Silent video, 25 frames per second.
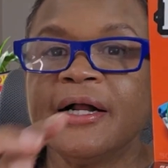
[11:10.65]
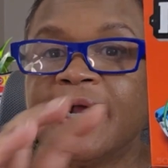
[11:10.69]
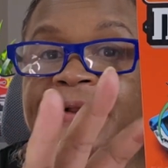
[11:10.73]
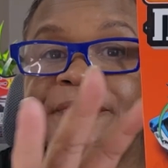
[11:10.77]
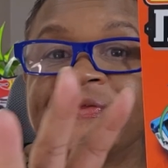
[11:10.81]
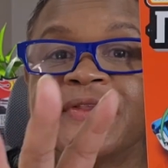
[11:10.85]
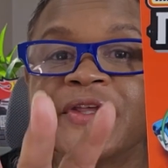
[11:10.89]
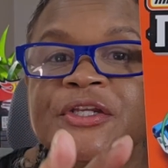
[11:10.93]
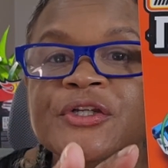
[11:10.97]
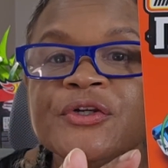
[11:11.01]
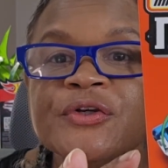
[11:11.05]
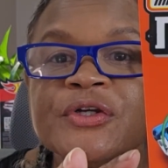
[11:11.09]

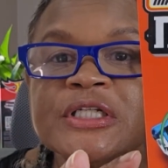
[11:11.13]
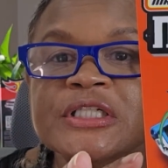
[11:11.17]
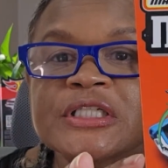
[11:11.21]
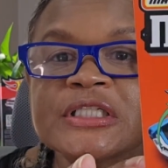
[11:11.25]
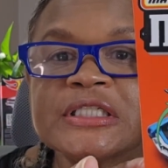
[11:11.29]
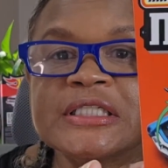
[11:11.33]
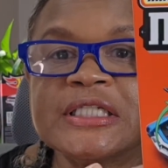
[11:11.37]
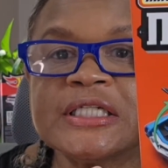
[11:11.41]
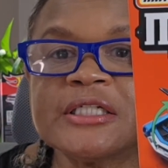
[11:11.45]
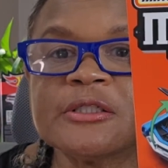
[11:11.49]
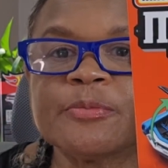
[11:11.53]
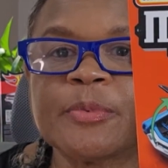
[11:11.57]
And then you could
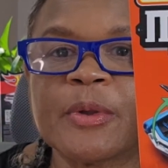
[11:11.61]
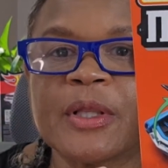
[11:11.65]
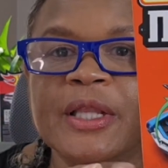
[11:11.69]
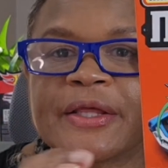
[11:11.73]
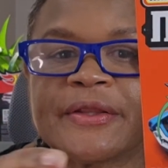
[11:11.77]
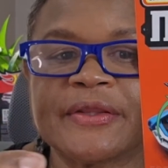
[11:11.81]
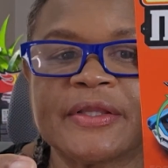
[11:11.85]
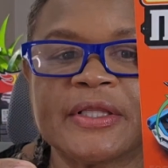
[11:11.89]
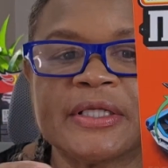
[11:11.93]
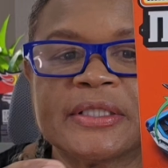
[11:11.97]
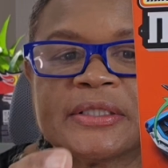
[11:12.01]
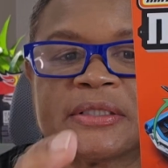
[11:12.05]
just
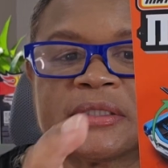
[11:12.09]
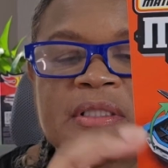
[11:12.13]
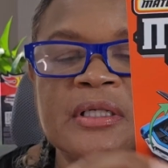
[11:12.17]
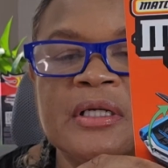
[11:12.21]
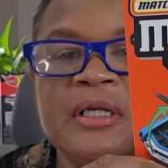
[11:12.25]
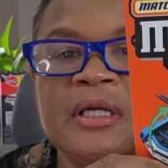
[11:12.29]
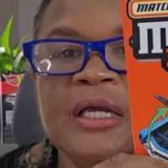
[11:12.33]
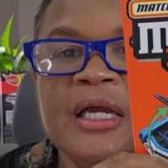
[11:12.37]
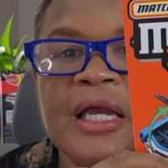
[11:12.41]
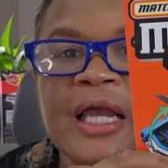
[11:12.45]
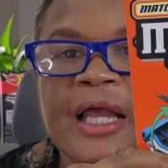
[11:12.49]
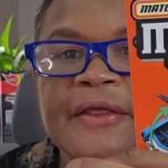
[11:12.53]
display this.
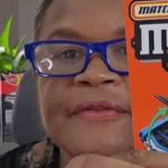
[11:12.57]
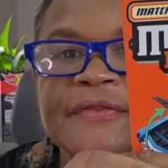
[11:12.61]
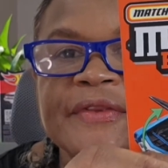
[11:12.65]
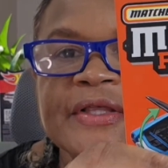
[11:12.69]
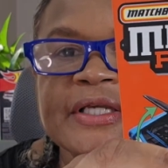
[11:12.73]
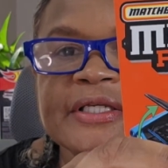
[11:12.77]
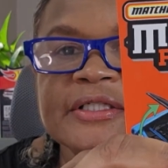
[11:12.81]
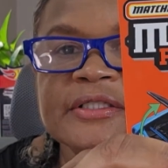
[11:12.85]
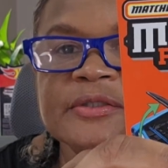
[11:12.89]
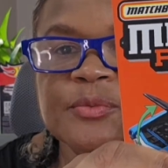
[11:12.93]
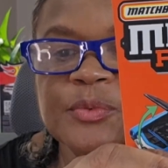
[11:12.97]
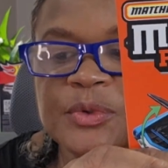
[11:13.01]
And
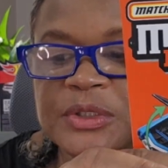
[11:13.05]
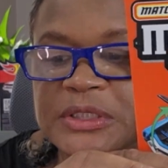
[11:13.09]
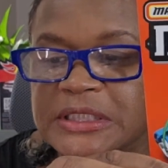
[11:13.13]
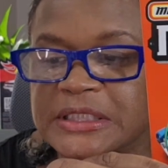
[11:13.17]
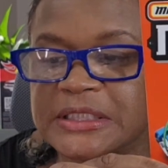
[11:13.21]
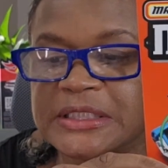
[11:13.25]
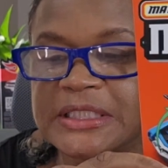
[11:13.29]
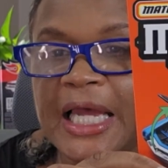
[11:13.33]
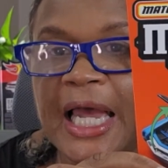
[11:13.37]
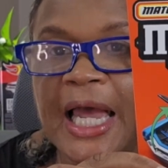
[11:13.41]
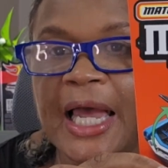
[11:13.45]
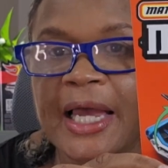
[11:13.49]
these would
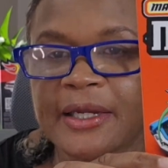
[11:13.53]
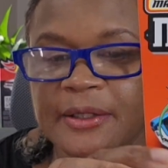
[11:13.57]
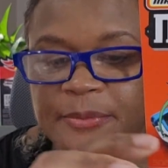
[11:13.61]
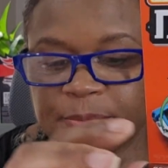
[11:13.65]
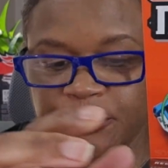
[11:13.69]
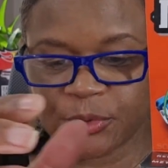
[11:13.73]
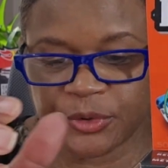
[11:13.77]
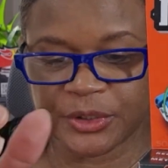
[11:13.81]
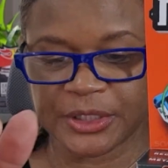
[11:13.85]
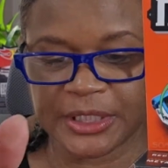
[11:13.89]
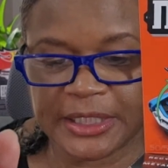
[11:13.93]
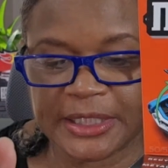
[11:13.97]
stack
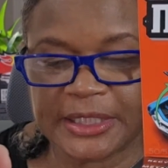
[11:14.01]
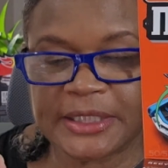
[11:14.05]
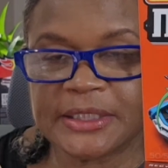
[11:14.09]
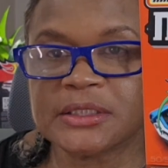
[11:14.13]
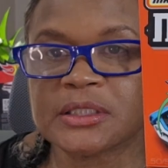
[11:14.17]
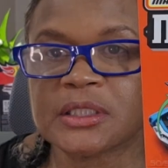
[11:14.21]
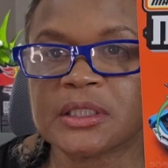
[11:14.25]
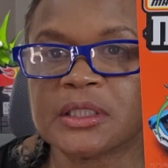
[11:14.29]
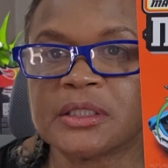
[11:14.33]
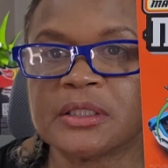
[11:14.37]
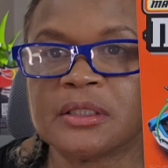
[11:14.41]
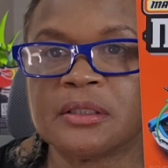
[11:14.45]
pretty
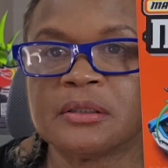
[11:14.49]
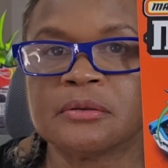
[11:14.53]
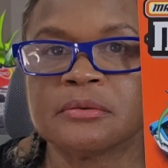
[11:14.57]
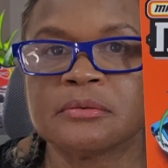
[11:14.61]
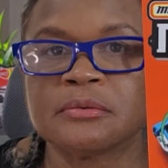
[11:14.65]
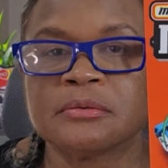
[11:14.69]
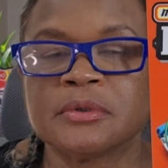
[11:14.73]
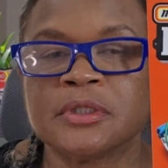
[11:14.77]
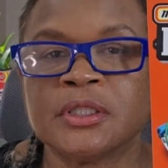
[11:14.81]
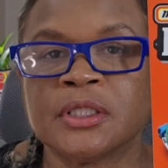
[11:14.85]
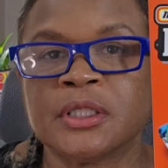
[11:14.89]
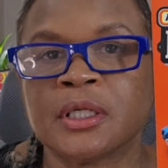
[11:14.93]
easily,
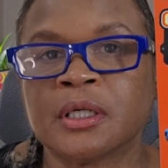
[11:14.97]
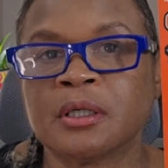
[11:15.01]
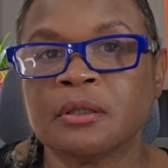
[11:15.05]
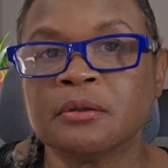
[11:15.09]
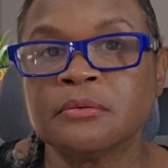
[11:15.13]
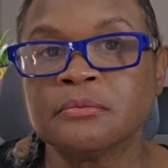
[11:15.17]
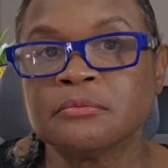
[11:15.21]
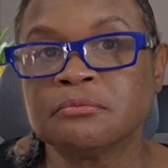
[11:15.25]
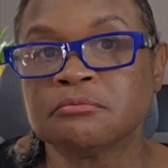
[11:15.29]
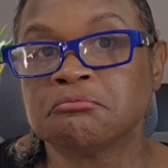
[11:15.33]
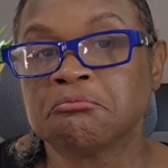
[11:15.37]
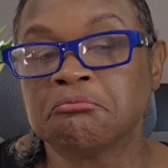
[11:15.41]
you
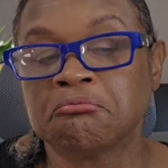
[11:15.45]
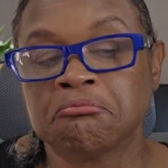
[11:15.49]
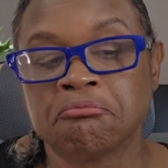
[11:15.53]
know,